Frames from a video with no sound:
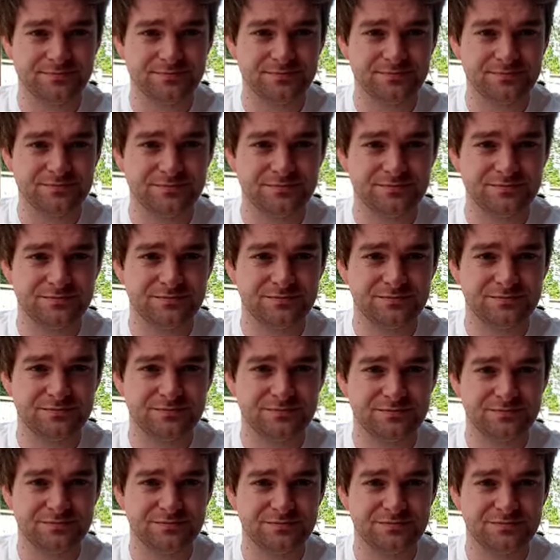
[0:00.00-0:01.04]

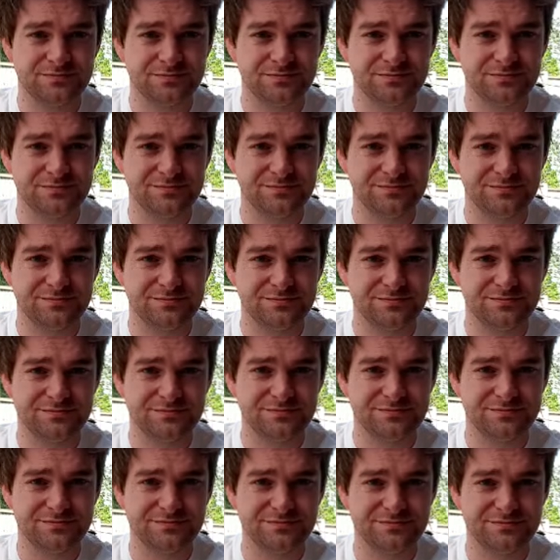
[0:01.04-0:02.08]

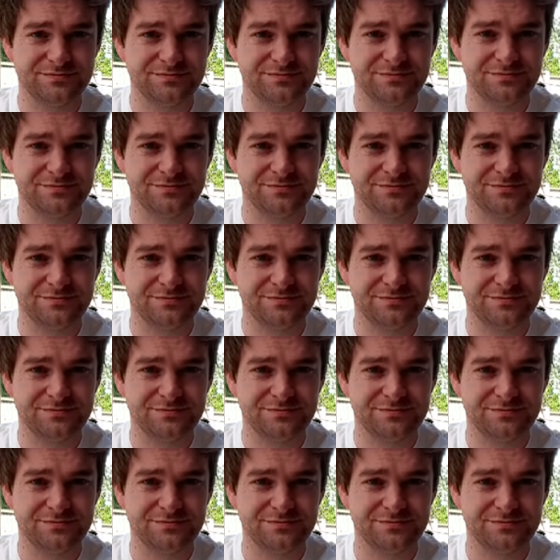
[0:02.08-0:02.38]
(no one is talking)